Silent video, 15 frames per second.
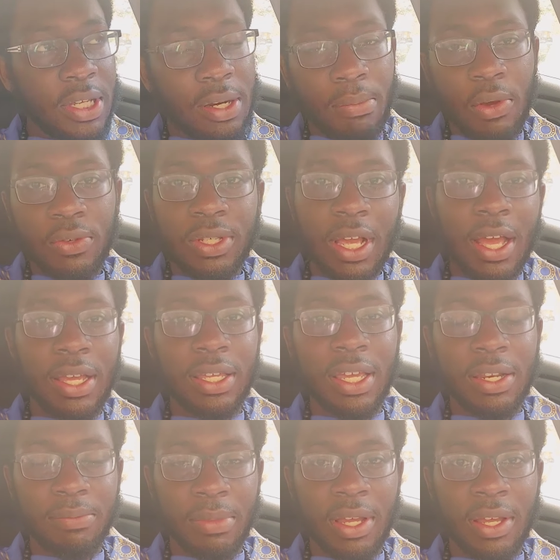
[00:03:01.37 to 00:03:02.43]
the Most High
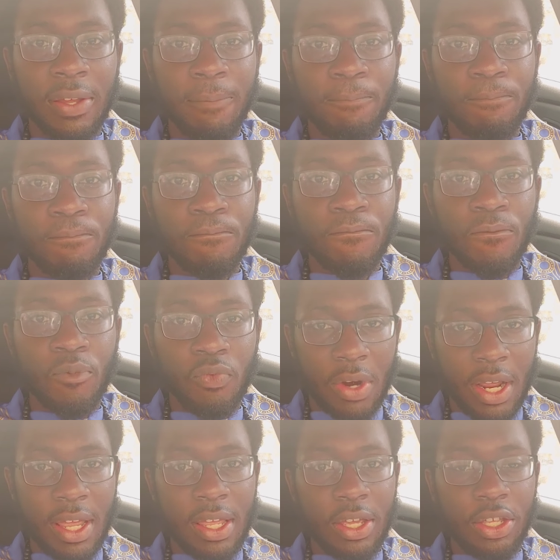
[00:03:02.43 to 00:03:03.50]
again, man,
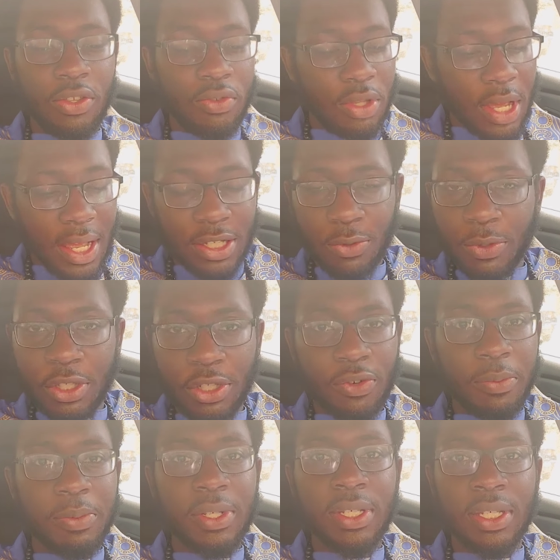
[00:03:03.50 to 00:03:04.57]
right? That's what the
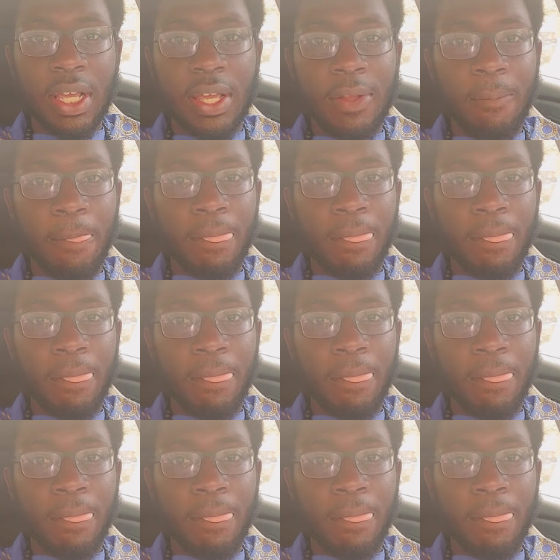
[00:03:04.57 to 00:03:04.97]
scriptures say.